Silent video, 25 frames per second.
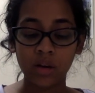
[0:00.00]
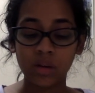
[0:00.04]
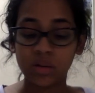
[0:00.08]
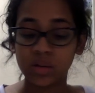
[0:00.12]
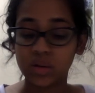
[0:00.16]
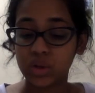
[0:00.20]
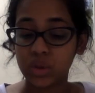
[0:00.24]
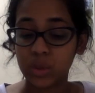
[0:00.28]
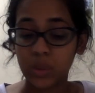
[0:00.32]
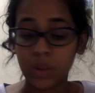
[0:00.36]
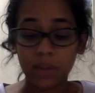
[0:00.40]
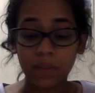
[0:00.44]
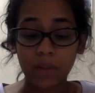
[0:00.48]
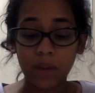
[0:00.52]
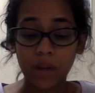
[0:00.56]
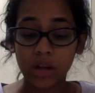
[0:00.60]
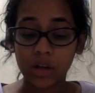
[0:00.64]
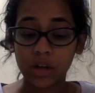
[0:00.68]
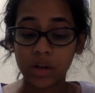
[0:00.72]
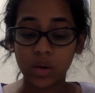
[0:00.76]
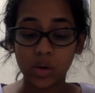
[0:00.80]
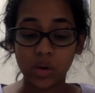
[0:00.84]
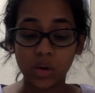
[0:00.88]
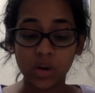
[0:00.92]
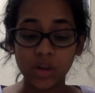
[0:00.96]
doing my
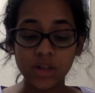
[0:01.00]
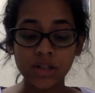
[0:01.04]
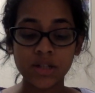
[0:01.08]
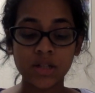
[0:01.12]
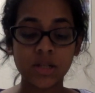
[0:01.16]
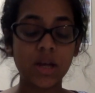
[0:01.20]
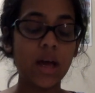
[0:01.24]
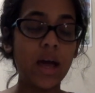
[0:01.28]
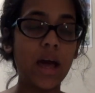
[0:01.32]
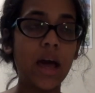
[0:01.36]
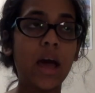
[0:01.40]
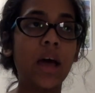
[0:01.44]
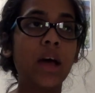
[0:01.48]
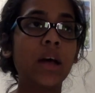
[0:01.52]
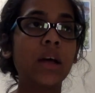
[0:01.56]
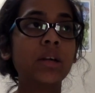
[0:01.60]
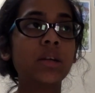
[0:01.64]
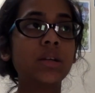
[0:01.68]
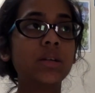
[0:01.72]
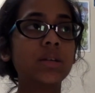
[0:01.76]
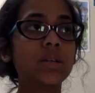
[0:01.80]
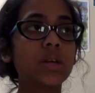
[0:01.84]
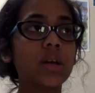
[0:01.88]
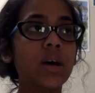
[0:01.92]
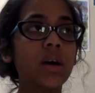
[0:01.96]
course,
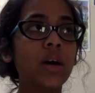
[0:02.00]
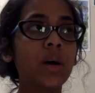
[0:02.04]
and